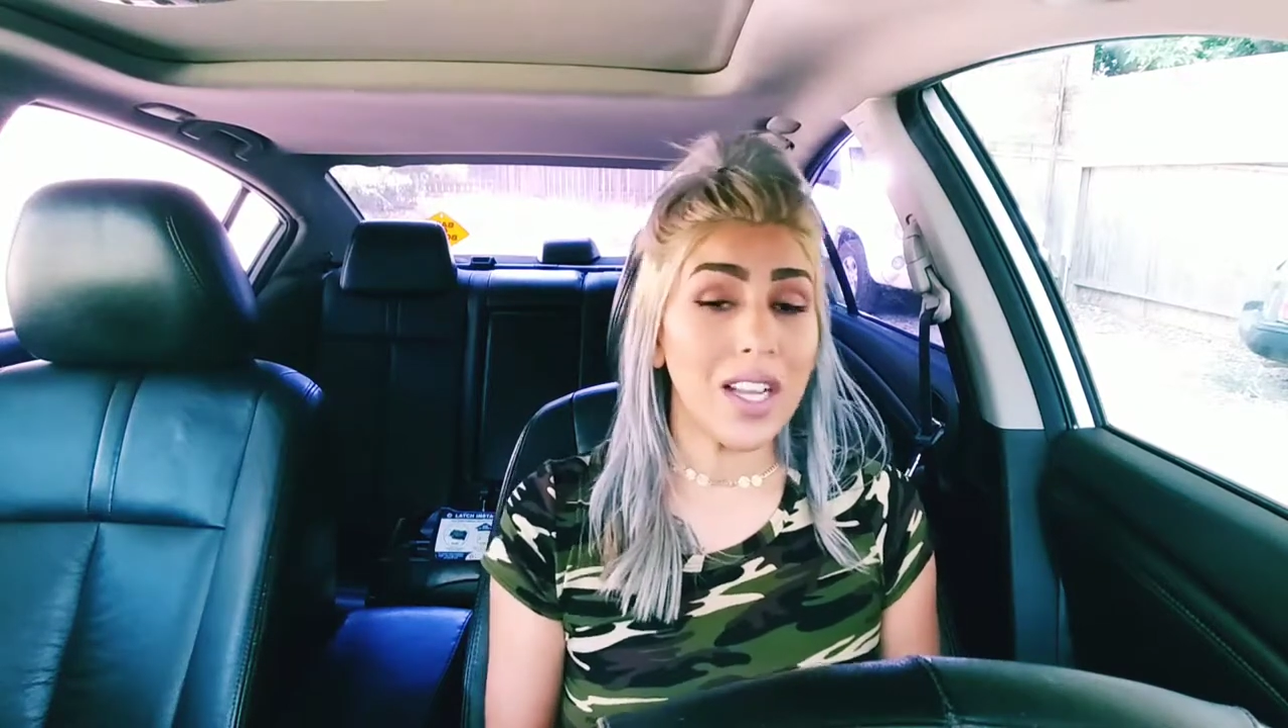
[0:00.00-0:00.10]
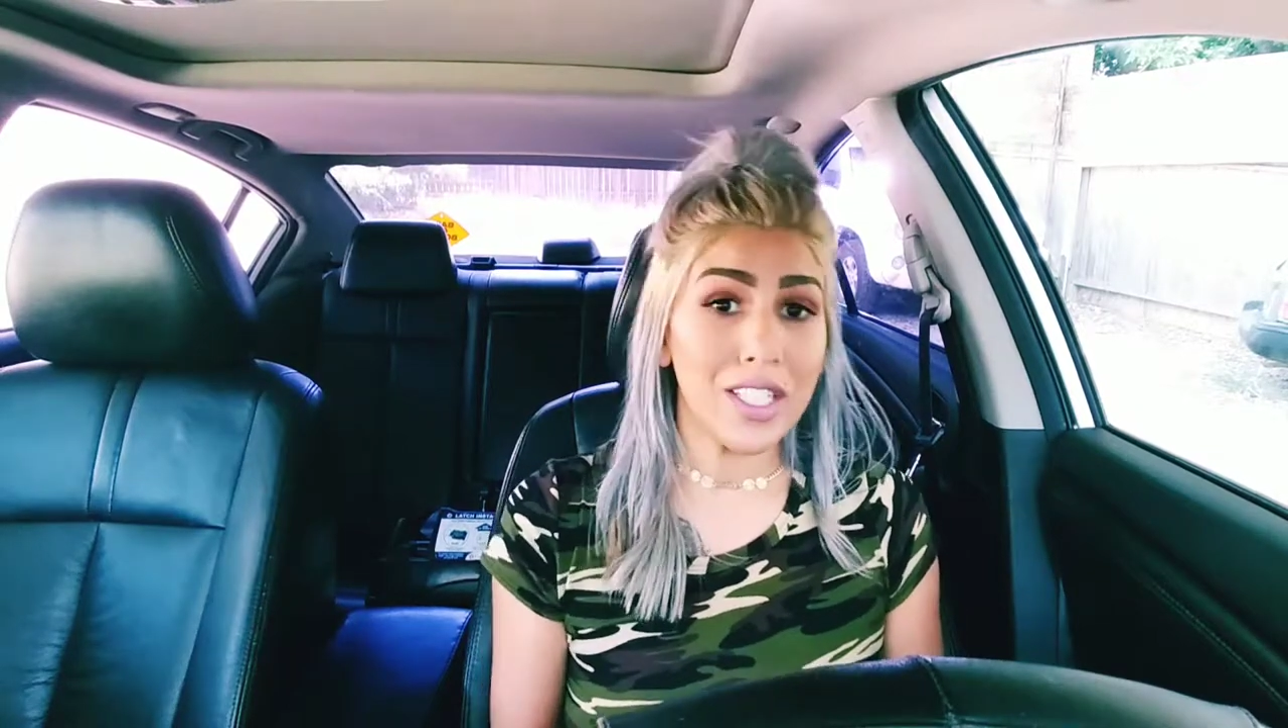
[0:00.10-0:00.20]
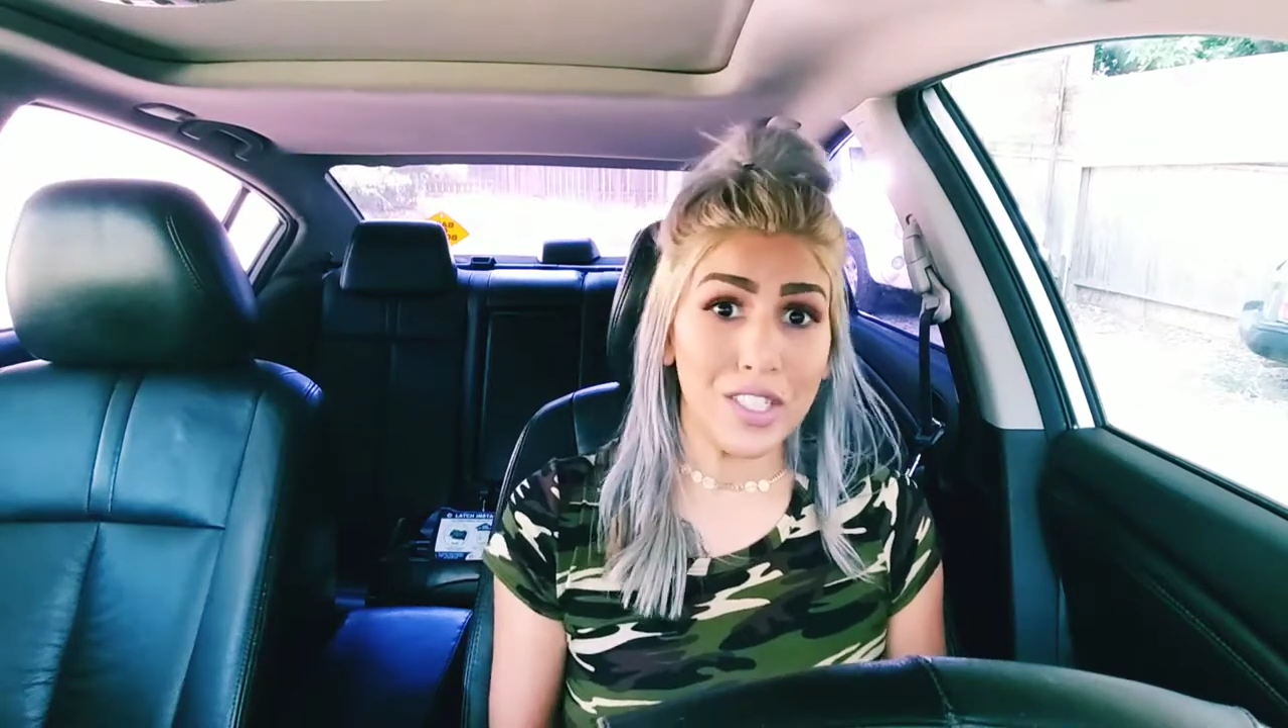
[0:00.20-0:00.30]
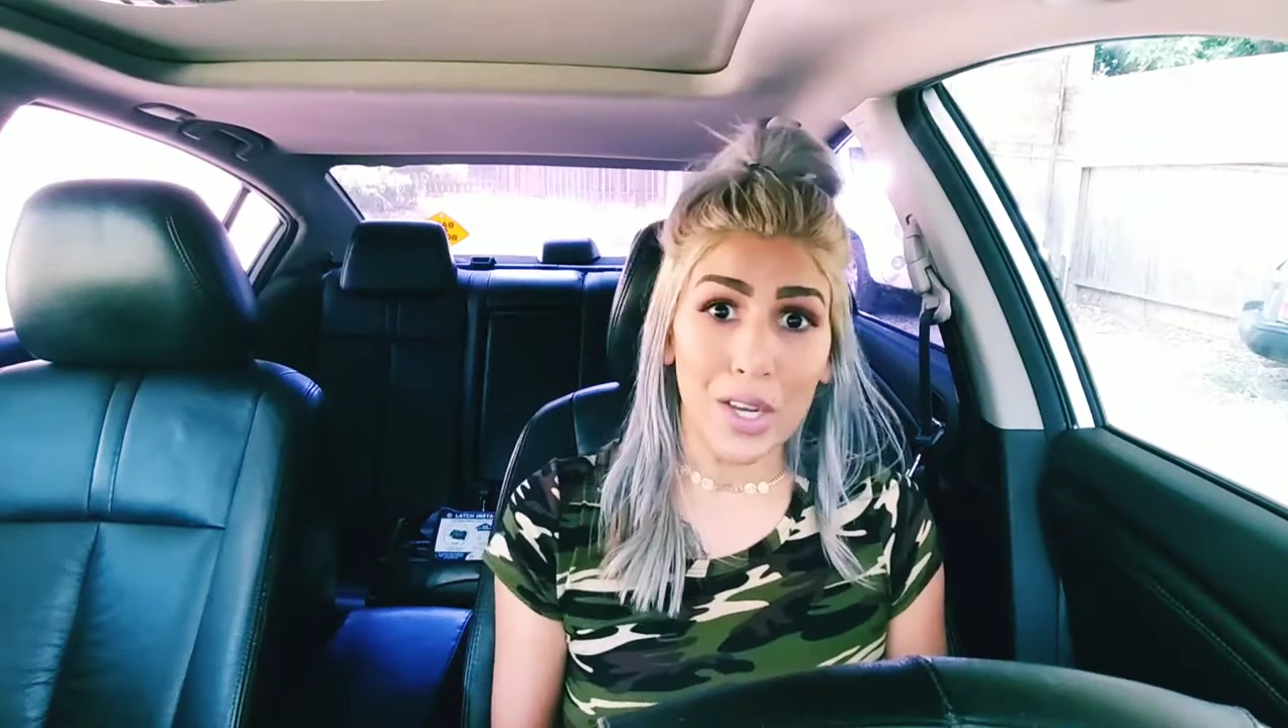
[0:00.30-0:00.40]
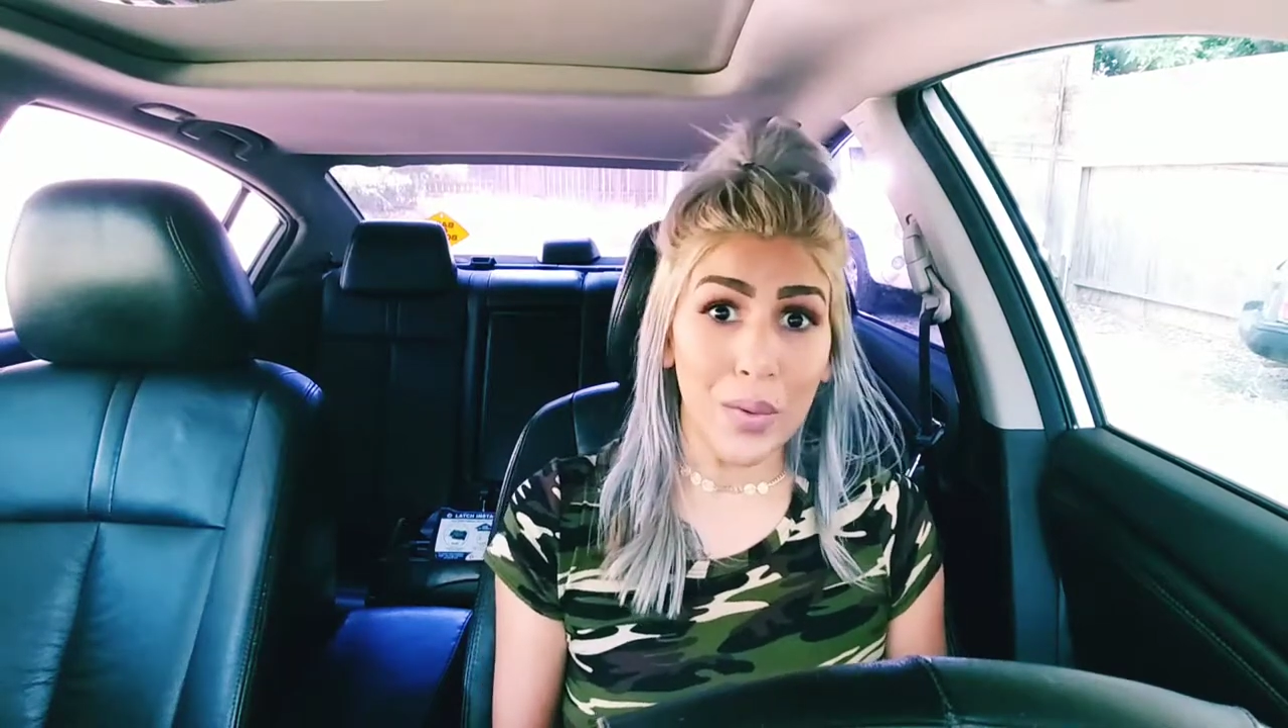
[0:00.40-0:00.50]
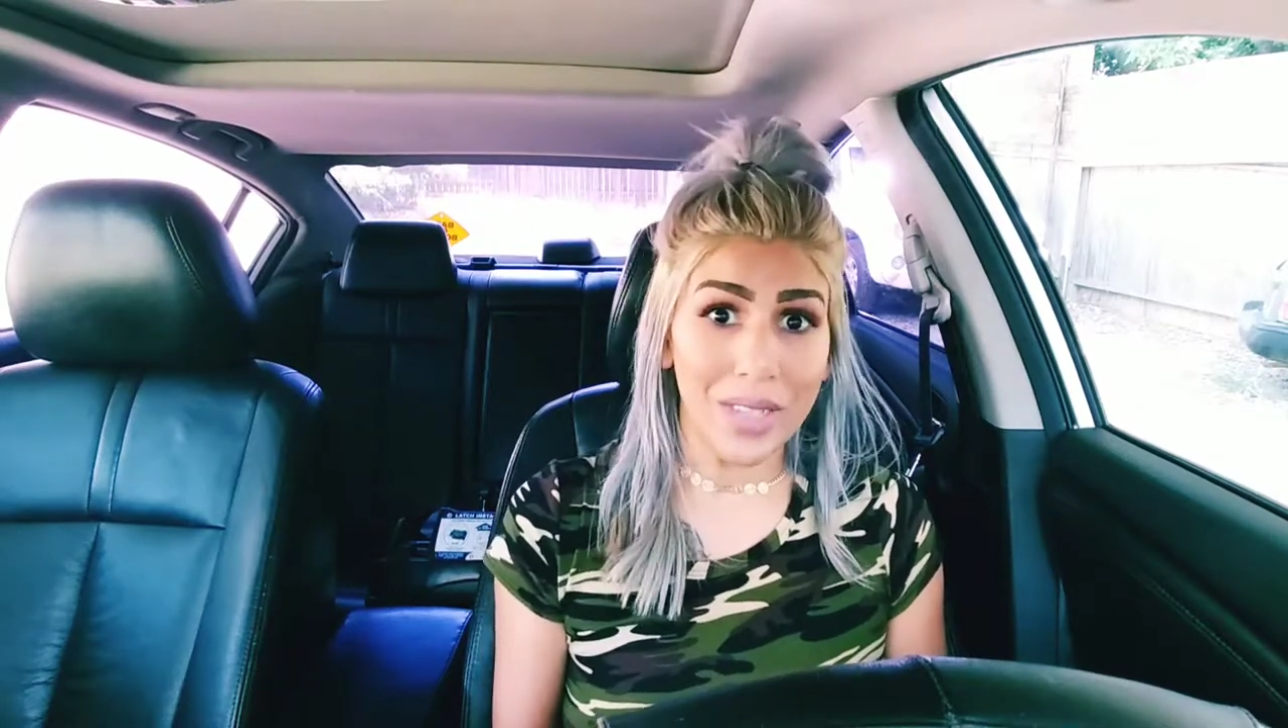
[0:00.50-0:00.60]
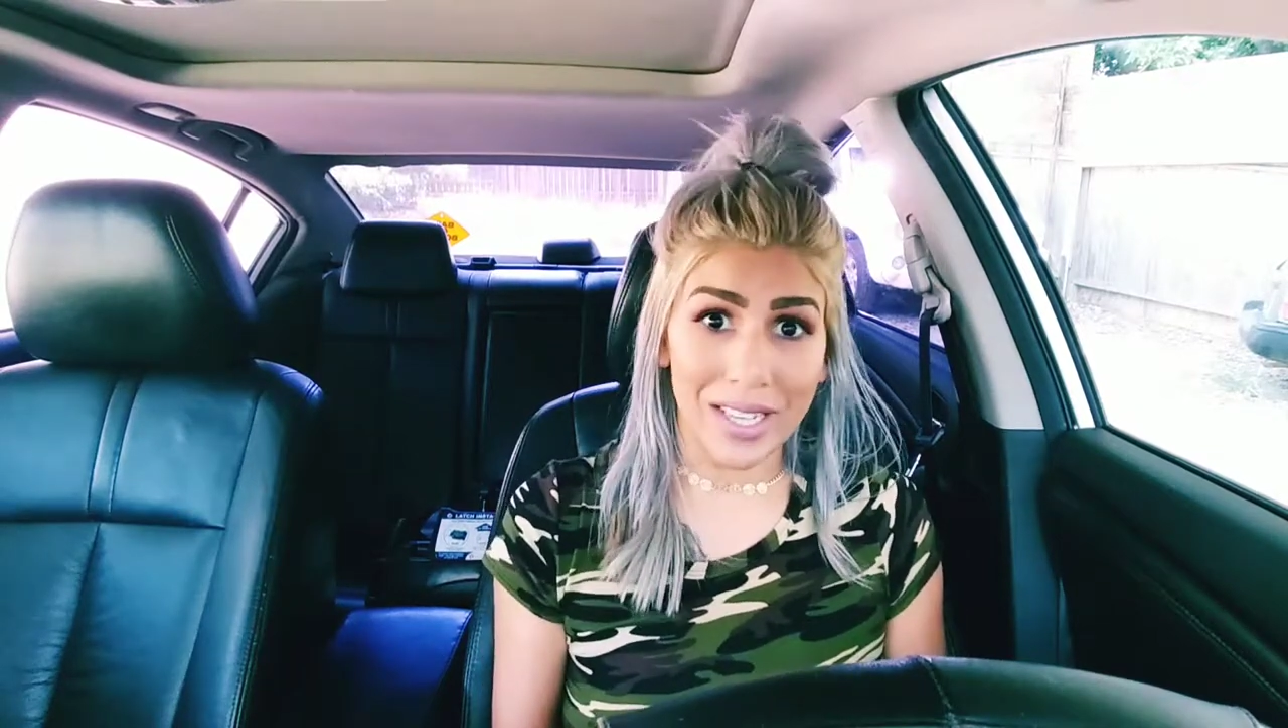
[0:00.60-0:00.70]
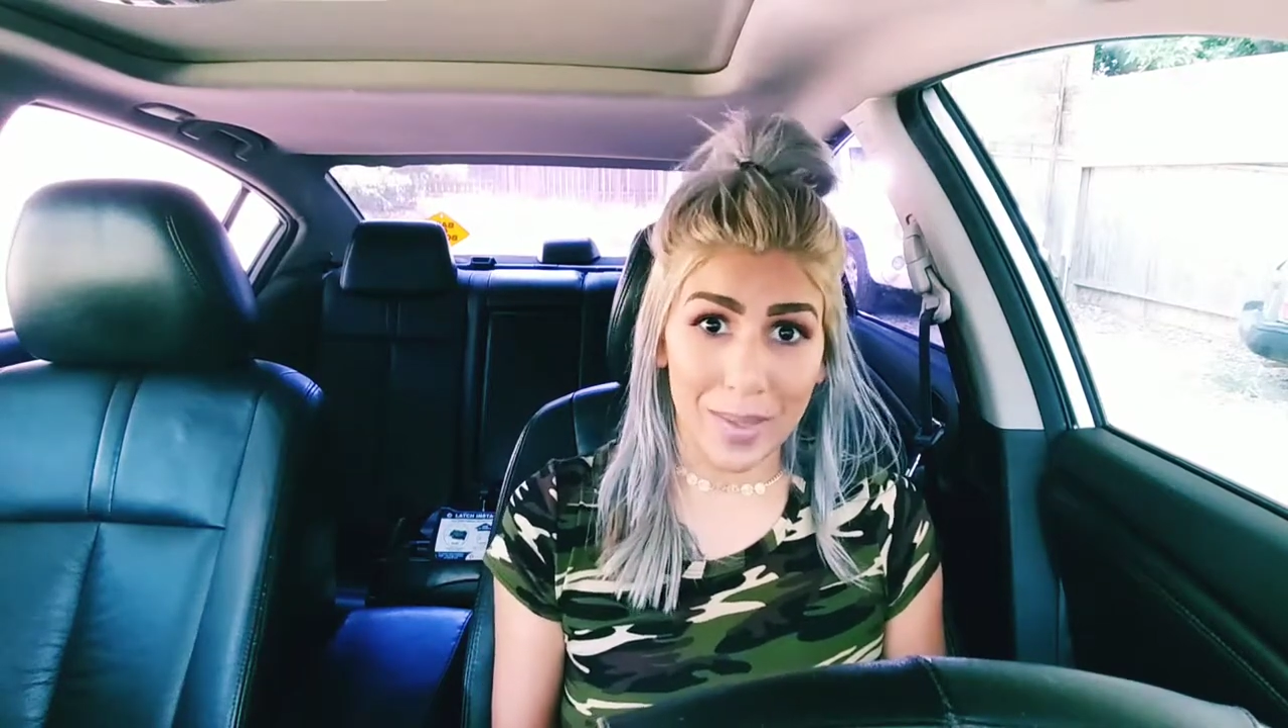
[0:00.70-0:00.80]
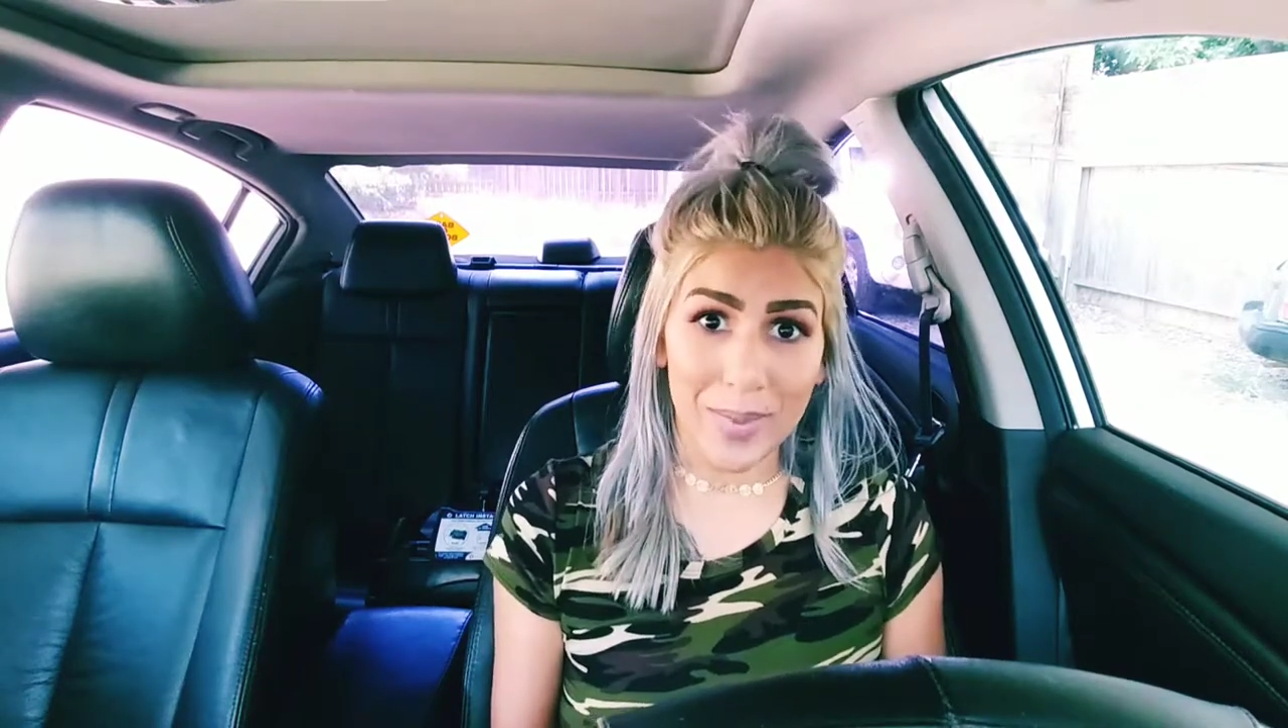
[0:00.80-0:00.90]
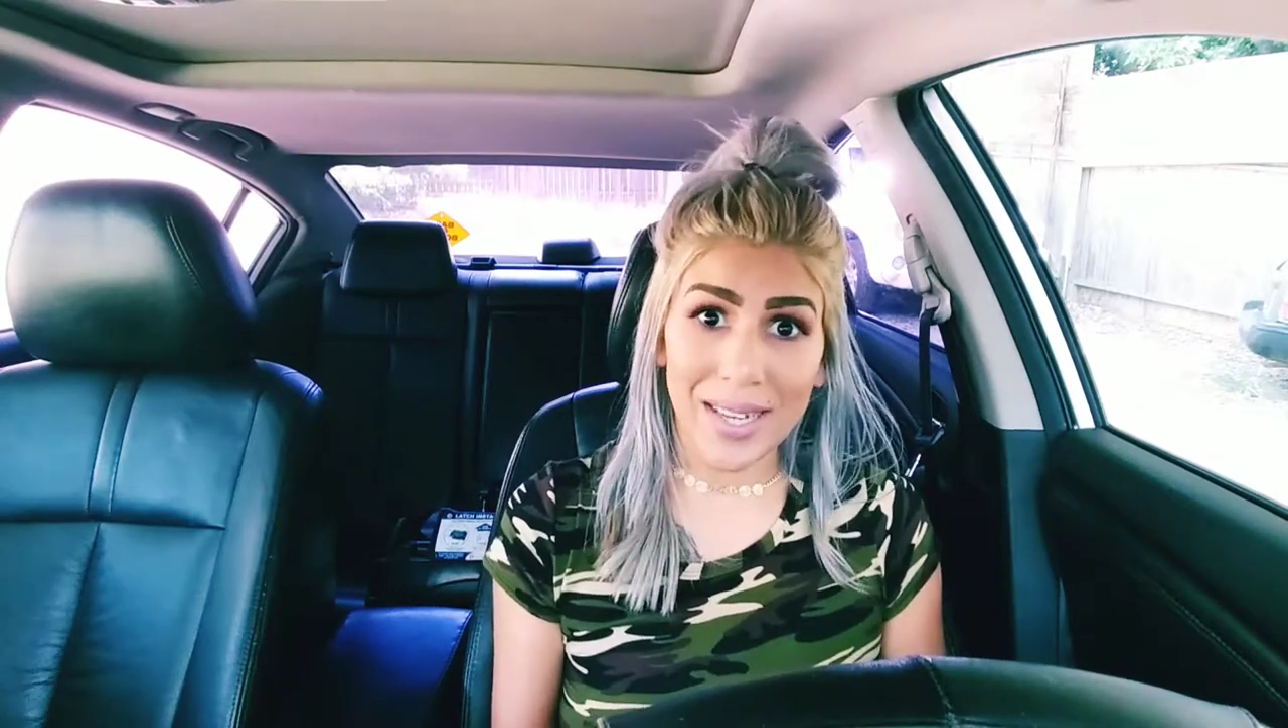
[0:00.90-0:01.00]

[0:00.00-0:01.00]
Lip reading: condone getting